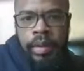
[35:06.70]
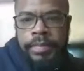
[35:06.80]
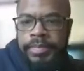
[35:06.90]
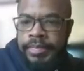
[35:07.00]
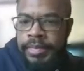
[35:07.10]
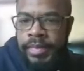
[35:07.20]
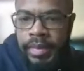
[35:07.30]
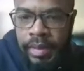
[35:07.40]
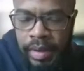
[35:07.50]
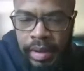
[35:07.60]
God.
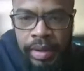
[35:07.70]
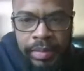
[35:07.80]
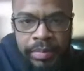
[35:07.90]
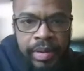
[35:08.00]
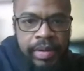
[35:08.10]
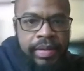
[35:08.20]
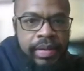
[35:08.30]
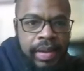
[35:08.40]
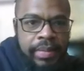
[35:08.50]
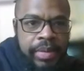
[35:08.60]
Thank
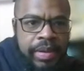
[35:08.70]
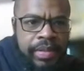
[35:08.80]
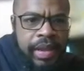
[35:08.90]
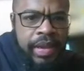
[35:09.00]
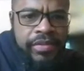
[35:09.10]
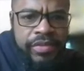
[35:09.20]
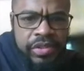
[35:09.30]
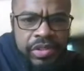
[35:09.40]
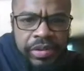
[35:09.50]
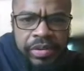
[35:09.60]
amen. You. Amen. Thank you for
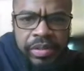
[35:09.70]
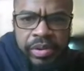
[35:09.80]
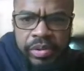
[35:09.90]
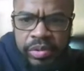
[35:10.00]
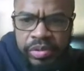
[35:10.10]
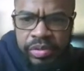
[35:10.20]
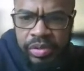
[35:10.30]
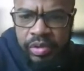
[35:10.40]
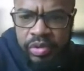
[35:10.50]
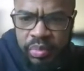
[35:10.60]
sharing those
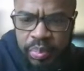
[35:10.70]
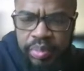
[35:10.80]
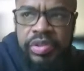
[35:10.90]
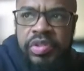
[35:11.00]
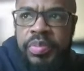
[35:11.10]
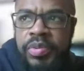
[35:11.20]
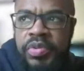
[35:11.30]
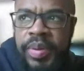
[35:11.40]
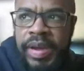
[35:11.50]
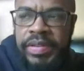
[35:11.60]
those
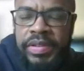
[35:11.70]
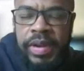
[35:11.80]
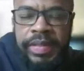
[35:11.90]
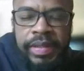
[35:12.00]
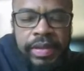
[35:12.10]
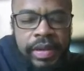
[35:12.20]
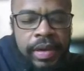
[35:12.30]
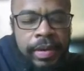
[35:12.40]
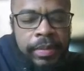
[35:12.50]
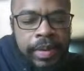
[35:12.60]
principles, Pastor. I think mm
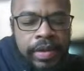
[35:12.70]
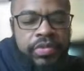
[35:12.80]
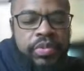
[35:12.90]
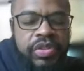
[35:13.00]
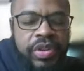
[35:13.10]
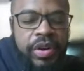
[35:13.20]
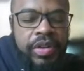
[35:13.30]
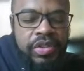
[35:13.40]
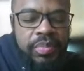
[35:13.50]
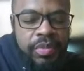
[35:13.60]
-hmm. um, as we start
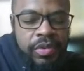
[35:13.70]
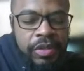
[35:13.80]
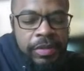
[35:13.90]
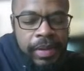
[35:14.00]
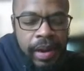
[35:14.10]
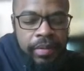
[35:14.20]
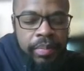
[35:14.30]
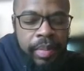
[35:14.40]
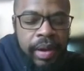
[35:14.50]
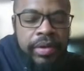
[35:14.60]
each morning, our
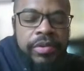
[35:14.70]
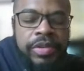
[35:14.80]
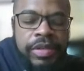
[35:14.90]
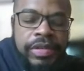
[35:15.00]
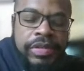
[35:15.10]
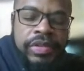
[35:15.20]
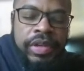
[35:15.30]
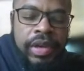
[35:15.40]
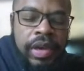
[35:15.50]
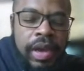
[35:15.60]
motto is
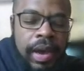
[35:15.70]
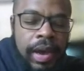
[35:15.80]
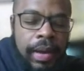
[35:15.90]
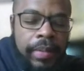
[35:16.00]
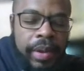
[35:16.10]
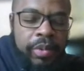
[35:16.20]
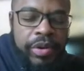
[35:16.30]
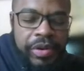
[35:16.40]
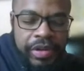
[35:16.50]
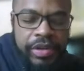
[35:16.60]
uh, that
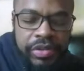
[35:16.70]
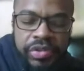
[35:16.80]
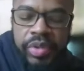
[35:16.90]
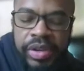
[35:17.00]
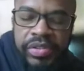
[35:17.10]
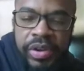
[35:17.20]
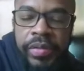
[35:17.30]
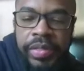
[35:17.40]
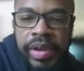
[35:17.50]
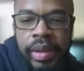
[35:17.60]
we're here to
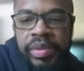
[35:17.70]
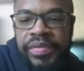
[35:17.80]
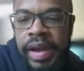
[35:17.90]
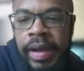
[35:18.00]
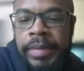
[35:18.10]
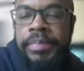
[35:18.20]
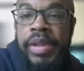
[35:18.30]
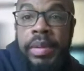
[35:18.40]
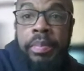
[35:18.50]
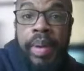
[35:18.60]
exalt the name of God,
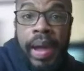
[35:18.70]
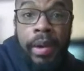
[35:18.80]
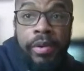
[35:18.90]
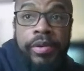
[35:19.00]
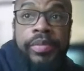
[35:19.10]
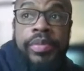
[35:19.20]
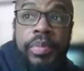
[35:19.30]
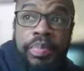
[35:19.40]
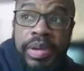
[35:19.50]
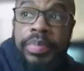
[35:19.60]
empower
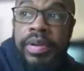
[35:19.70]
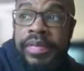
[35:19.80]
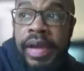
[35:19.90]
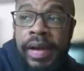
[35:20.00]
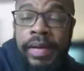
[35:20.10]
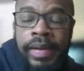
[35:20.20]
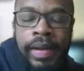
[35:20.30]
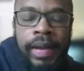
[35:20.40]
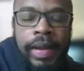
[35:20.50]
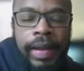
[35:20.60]
the people of God,
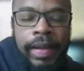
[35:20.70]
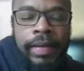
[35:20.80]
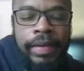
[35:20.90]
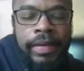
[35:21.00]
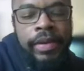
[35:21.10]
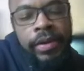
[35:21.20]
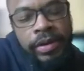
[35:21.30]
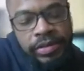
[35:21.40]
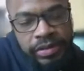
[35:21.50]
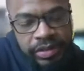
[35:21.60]
and
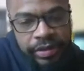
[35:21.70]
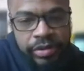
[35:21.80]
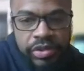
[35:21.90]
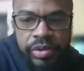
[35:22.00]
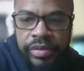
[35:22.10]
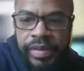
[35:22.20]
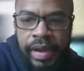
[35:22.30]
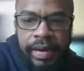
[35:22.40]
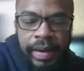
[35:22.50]
enlarge the territory of God.